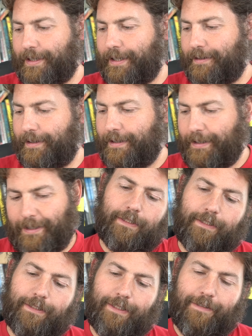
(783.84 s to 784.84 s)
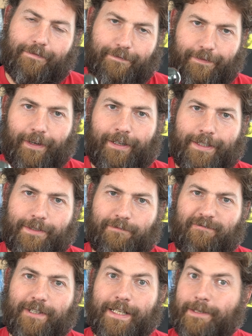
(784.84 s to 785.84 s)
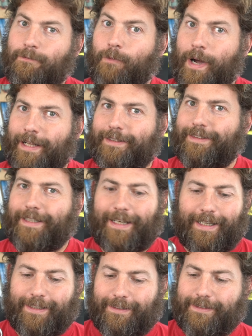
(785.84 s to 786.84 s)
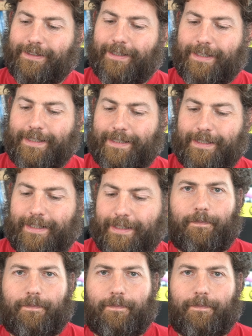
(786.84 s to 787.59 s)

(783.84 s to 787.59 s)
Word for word: an hour. It flies really well, it handles nicely,